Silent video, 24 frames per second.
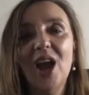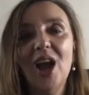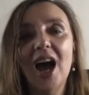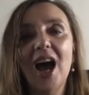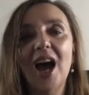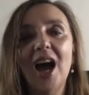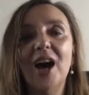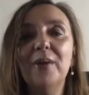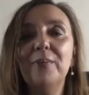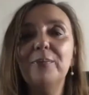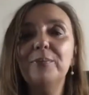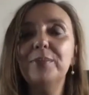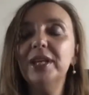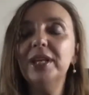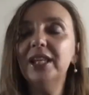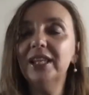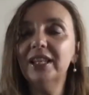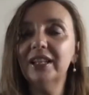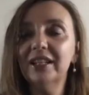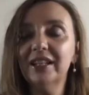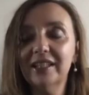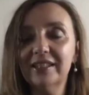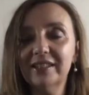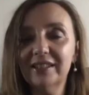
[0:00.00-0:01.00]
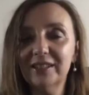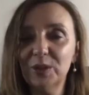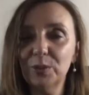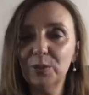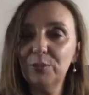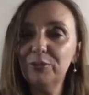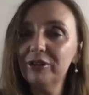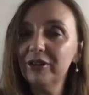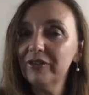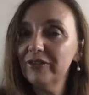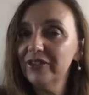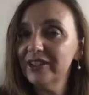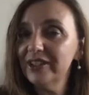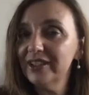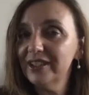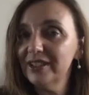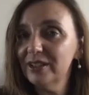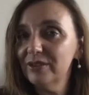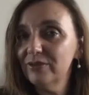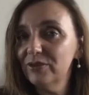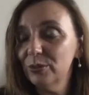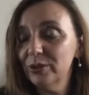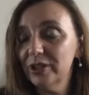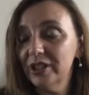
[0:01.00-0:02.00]
Amelia has done a previous
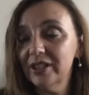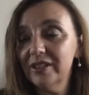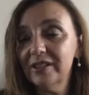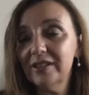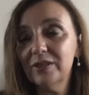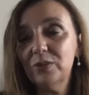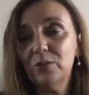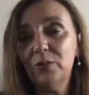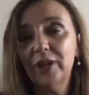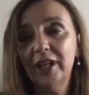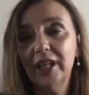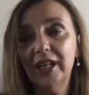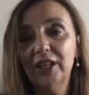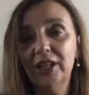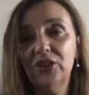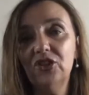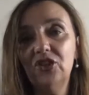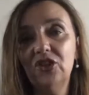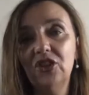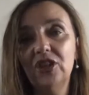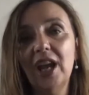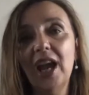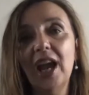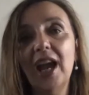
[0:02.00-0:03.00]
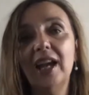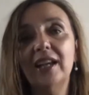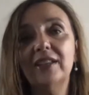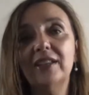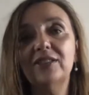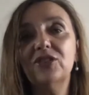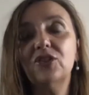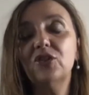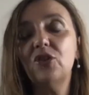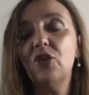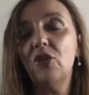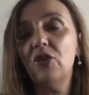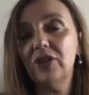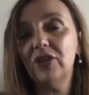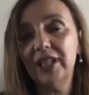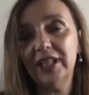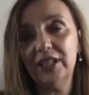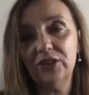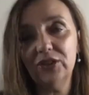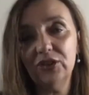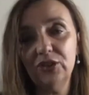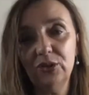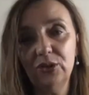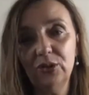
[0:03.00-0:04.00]
interview with us where she has gone
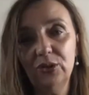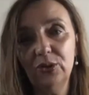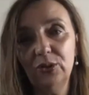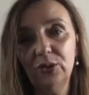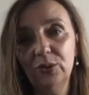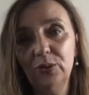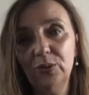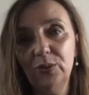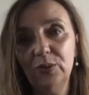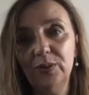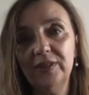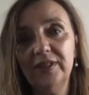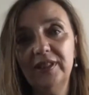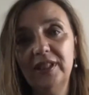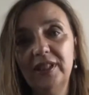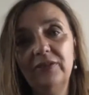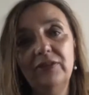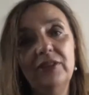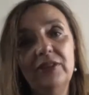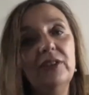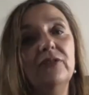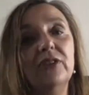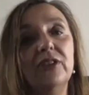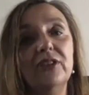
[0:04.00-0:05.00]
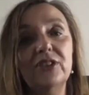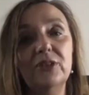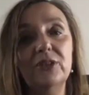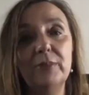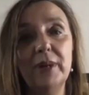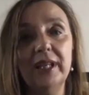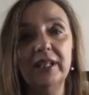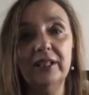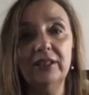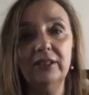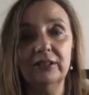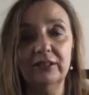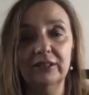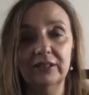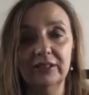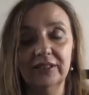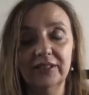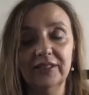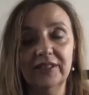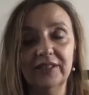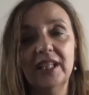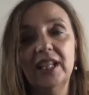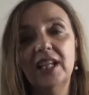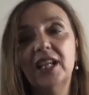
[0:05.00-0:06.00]
into CV
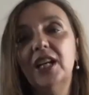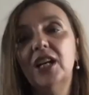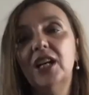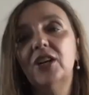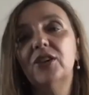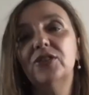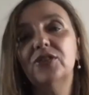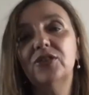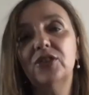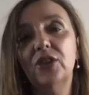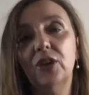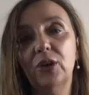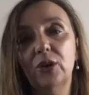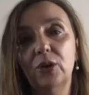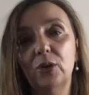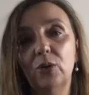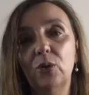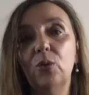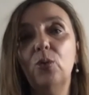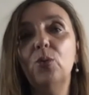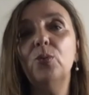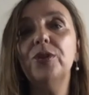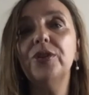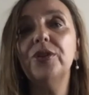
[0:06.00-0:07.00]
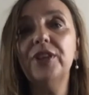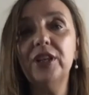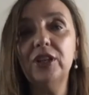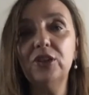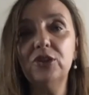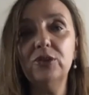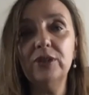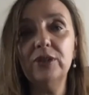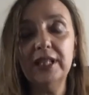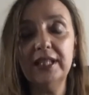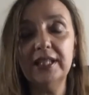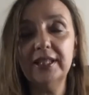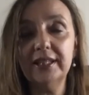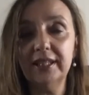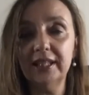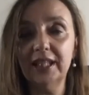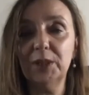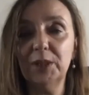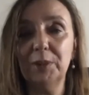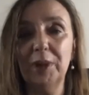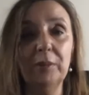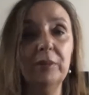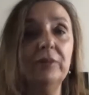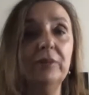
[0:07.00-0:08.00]
fundamentals. So all the things you need to think
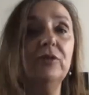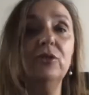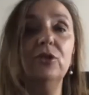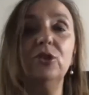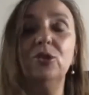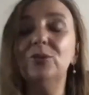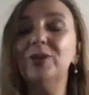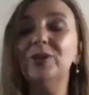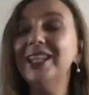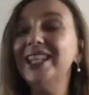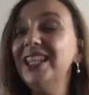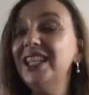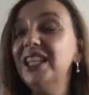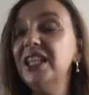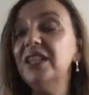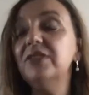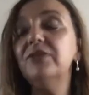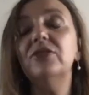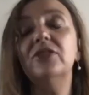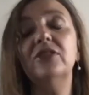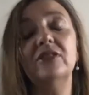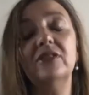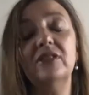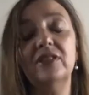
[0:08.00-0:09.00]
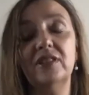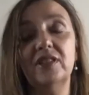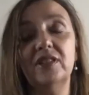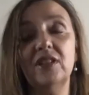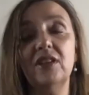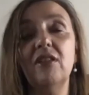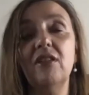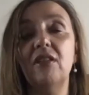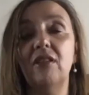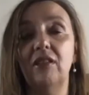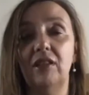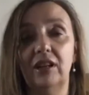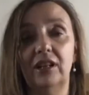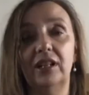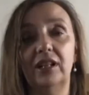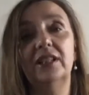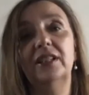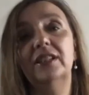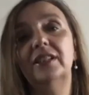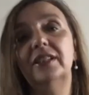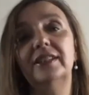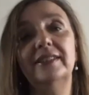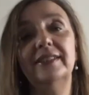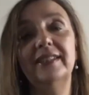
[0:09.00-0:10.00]
about before you even start
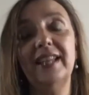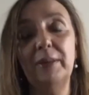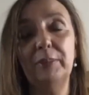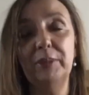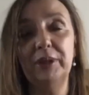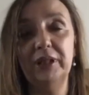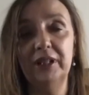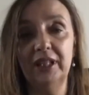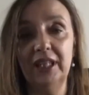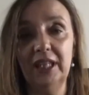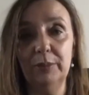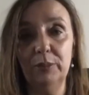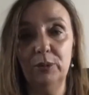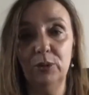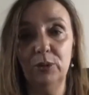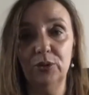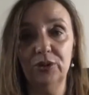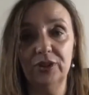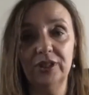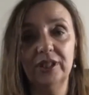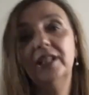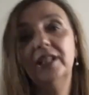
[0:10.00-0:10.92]
tapping the keyboard